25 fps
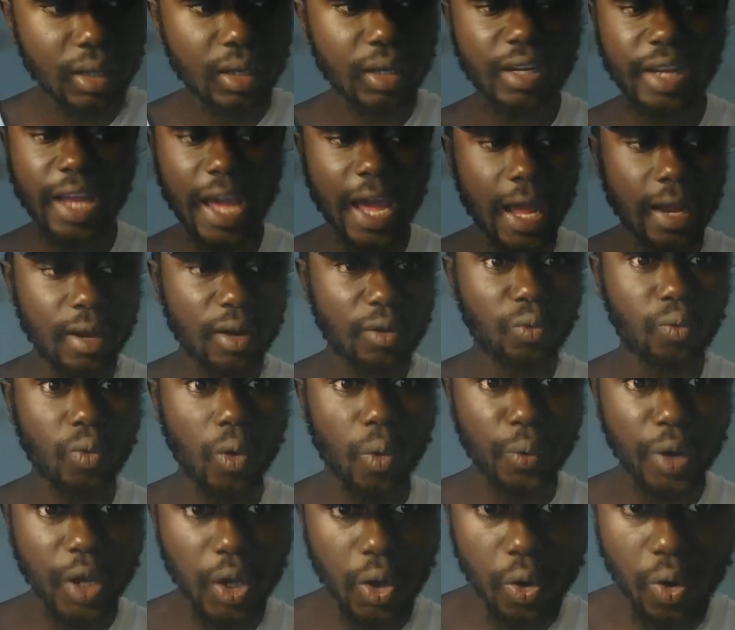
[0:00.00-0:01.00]
that
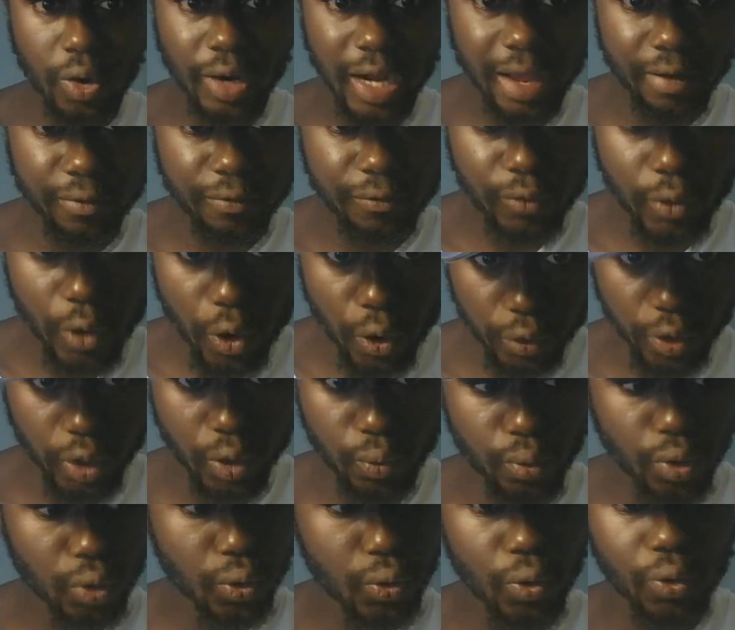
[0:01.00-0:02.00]
when we go down Florida,
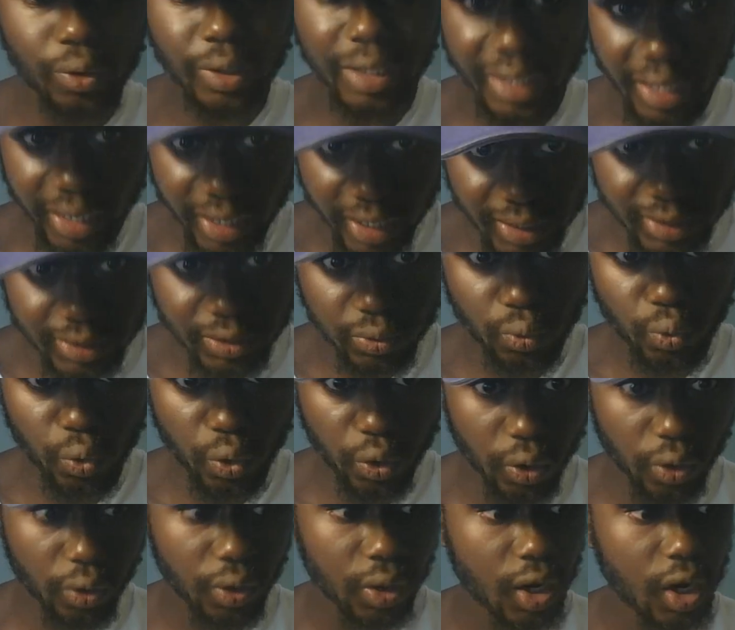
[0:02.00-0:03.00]
recruit kids who
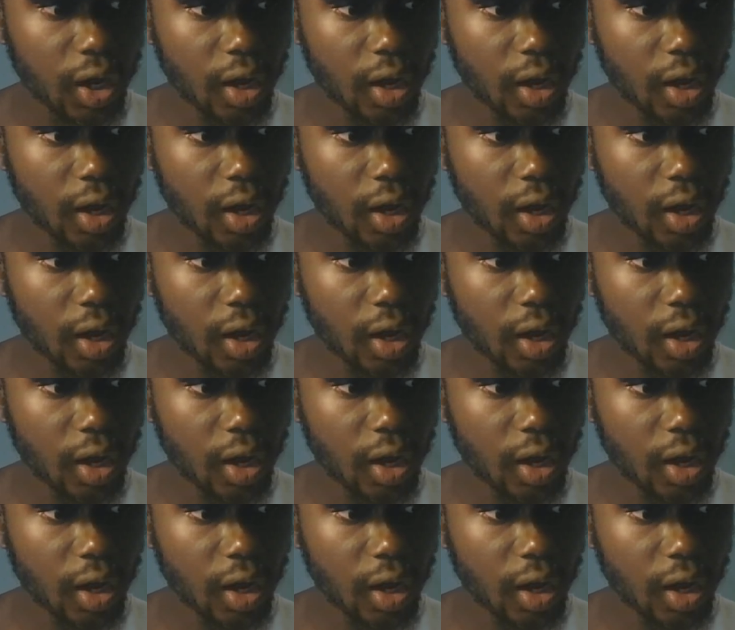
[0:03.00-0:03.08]
are